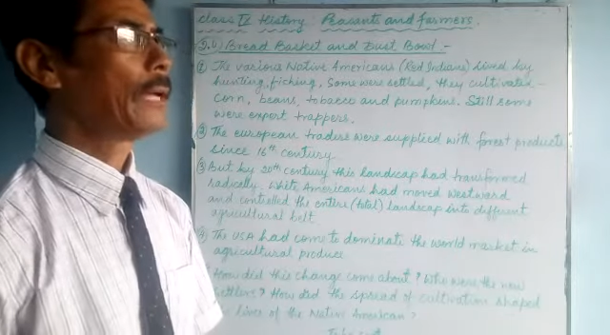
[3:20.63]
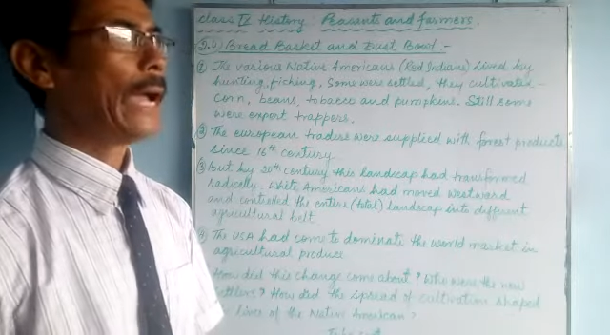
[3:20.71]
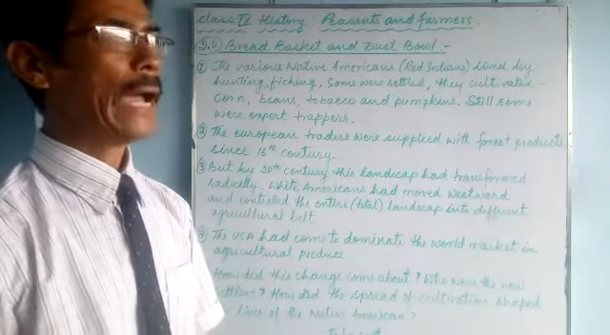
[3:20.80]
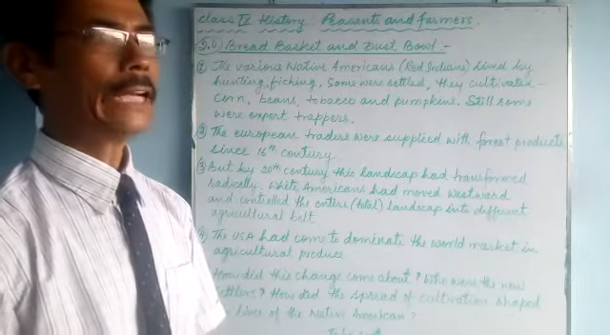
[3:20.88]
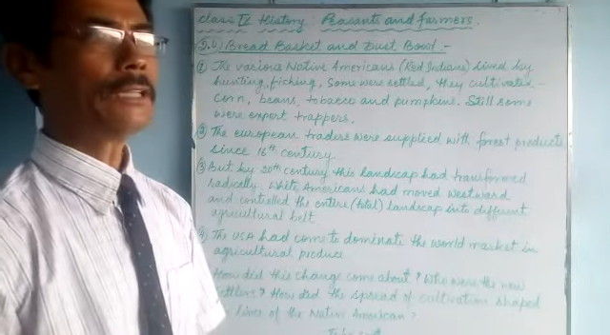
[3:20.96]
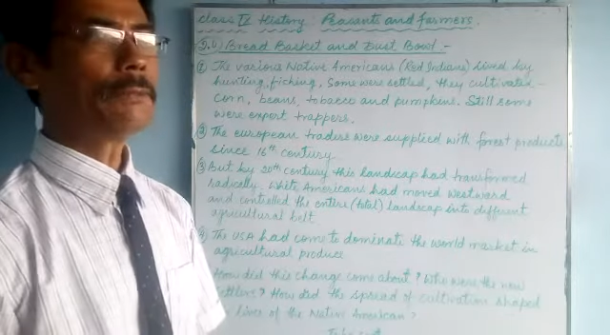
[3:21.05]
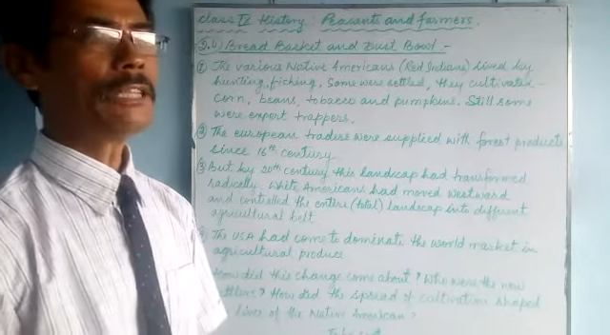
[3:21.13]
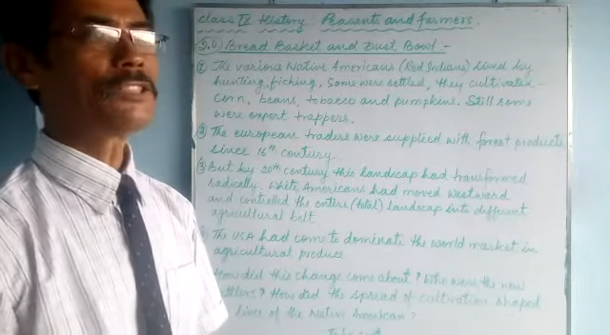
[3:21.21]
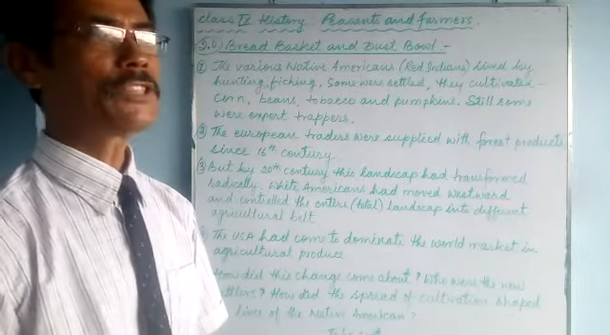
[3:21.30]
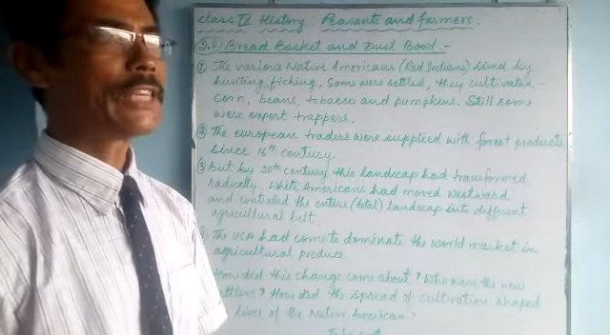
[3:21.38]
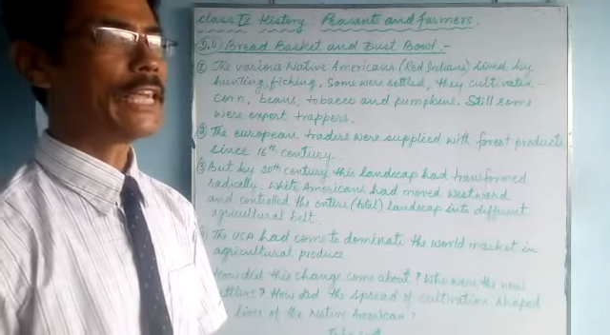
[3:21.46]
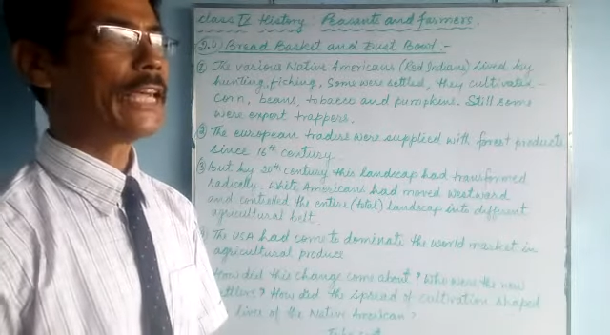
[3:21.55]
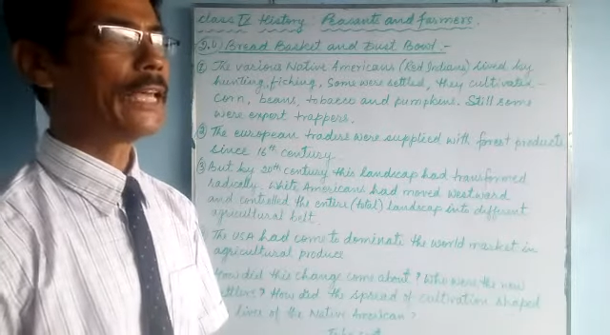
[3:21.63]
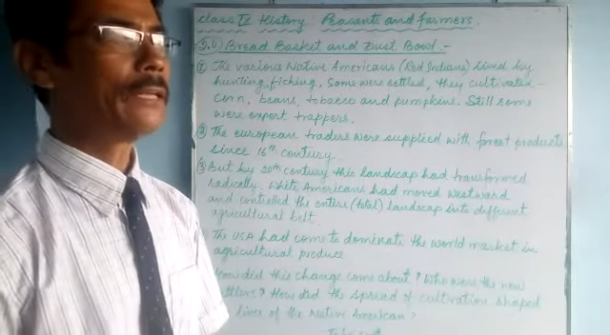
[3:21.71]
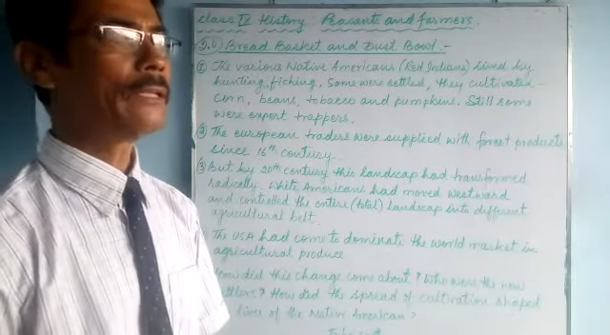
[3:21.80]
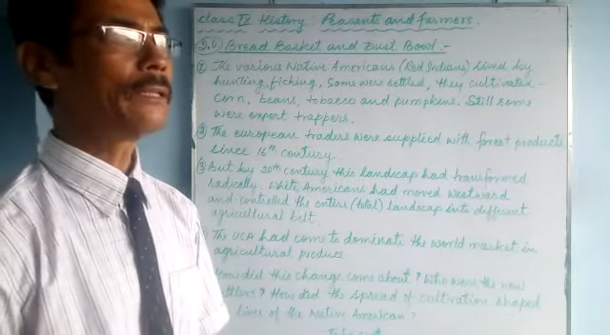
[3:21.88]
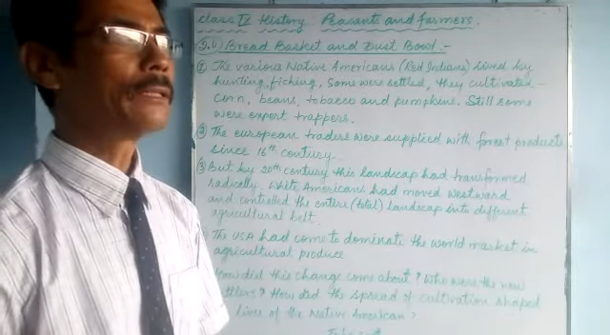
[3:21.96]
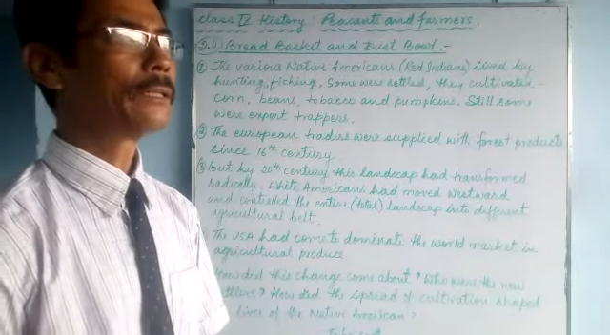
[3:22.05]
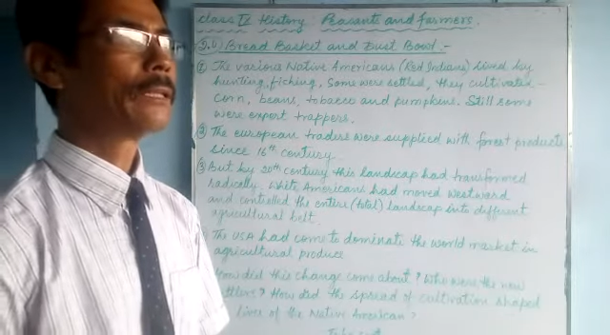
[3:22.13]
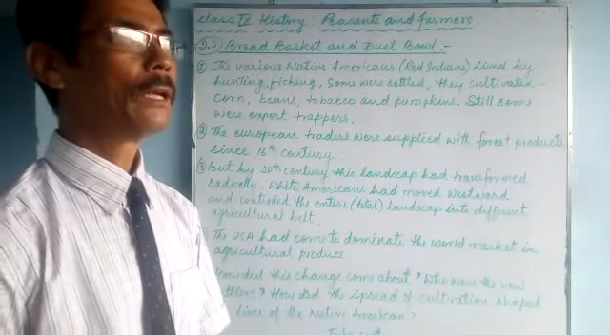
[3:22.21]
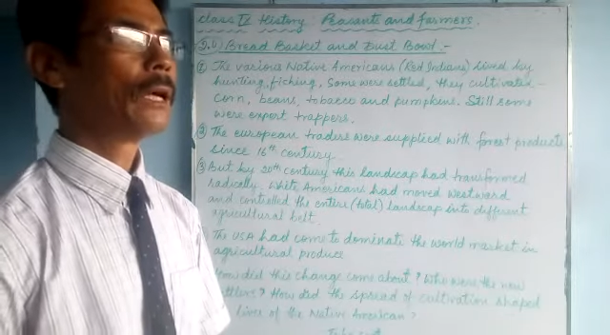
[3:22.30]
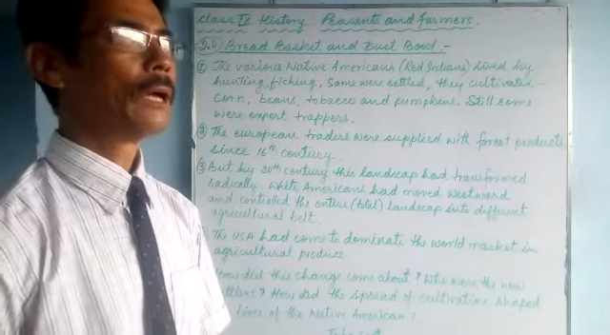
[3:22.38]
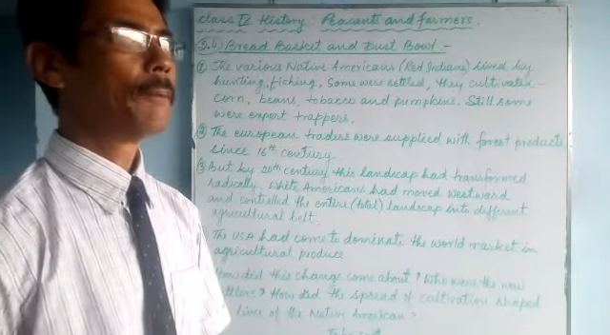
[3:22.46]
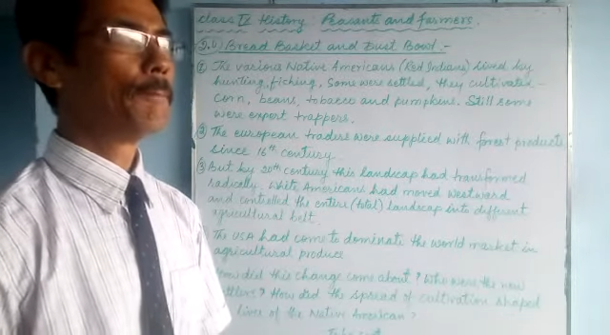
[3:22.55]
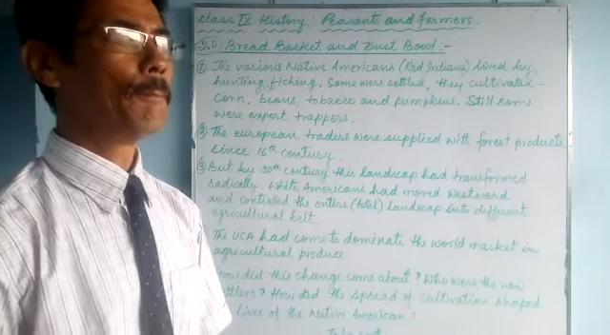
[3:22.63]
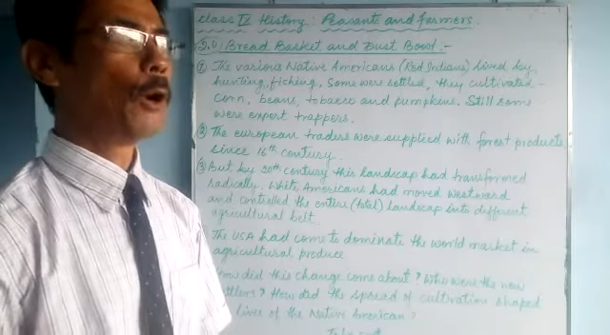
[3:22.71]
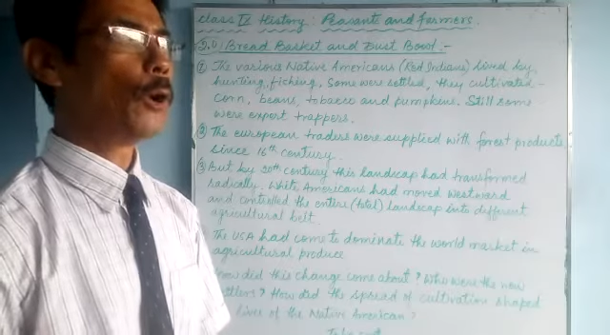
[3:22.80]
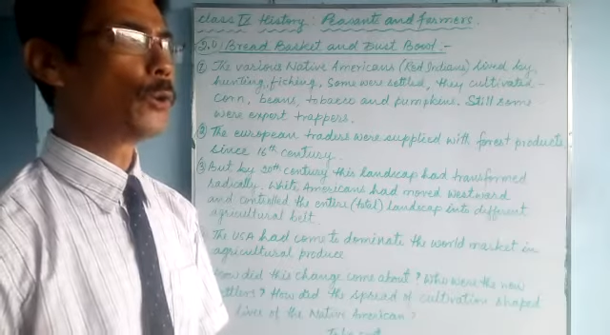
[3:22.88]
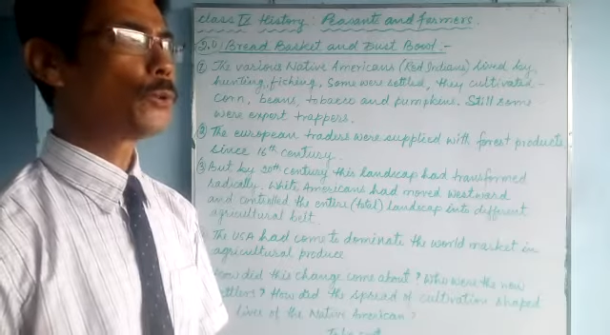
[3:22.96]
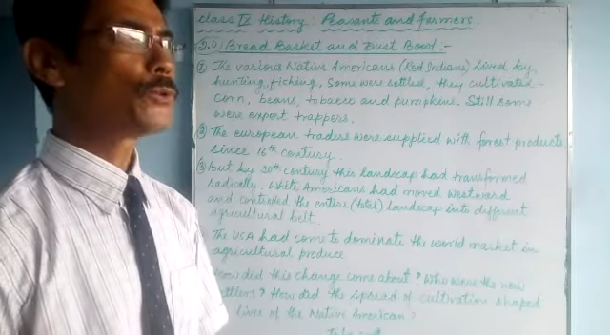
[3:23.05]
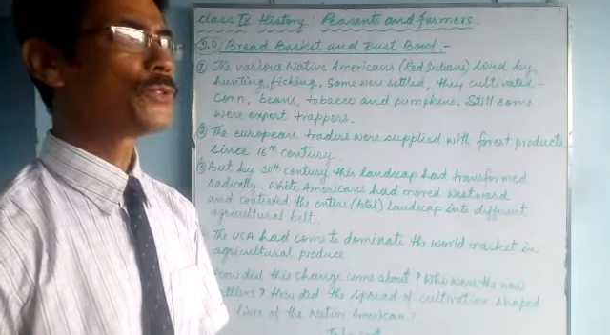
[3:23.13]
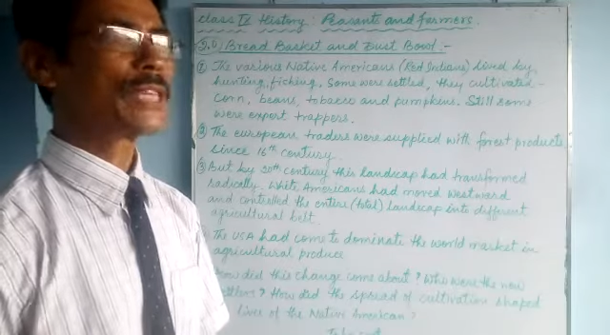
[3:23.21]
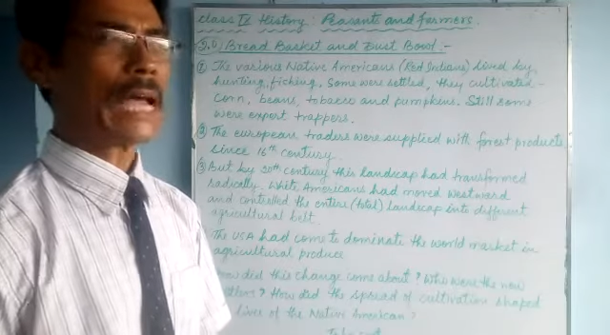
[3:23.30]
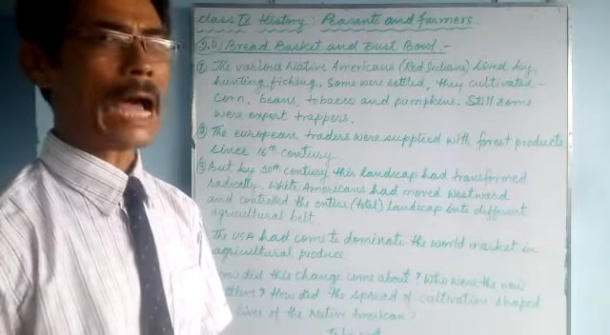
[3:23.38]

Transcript: animal skin, bones,